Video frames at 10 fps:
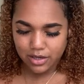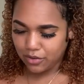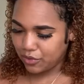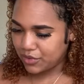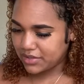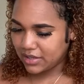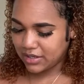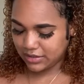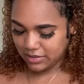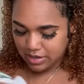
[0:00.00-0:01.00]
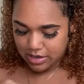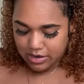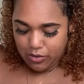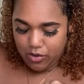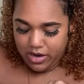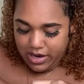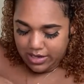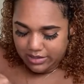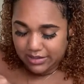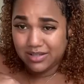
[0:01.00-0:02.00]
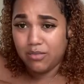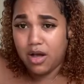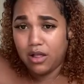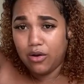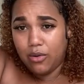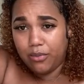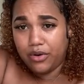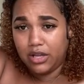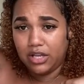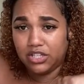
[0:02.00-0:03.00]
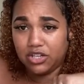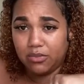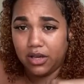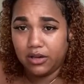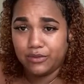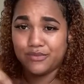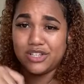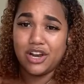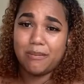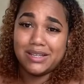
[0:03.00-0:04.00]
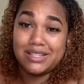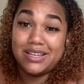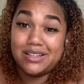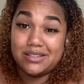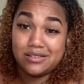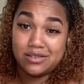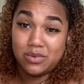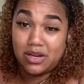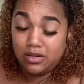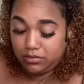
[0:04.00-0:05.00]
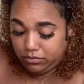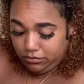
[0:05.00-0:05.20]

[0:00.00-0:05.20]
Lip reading: knows that working at a small company in Jamaica, sorry, my titties are sweating.